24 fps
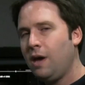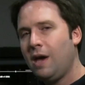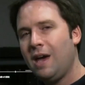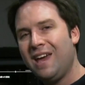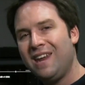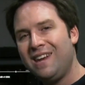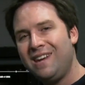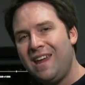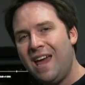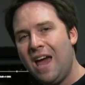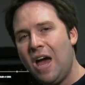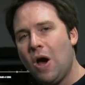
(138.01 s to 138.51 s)

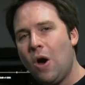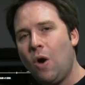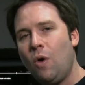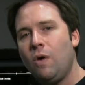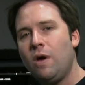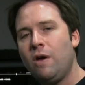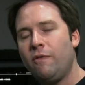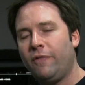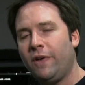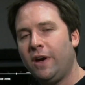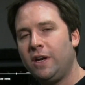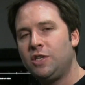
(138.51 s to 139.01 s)
And now,
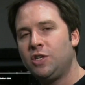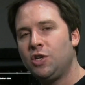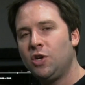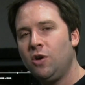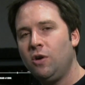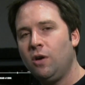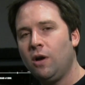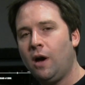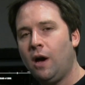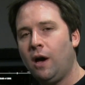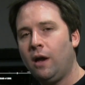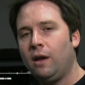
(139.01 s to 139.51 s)
if I
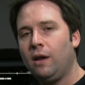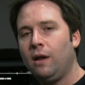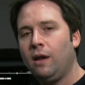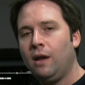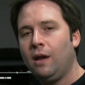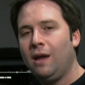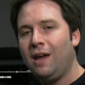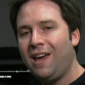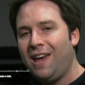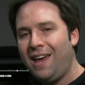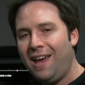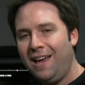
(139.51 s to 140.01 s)
turn on
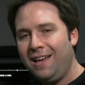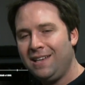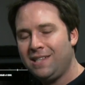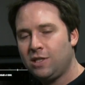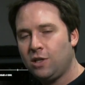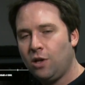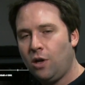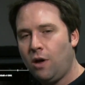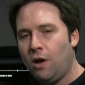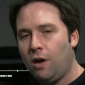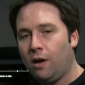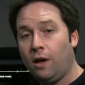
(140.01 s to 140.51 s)

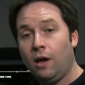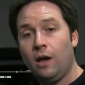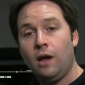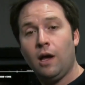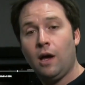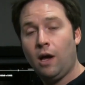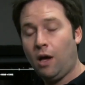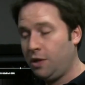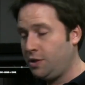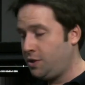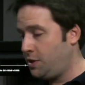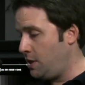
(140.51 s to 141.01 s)
S-Log,
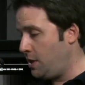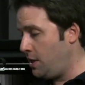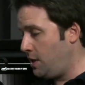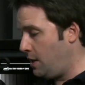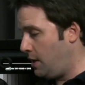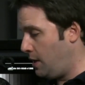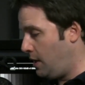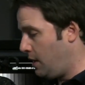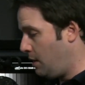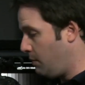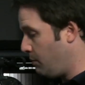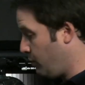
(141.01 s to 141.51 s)
I'll see an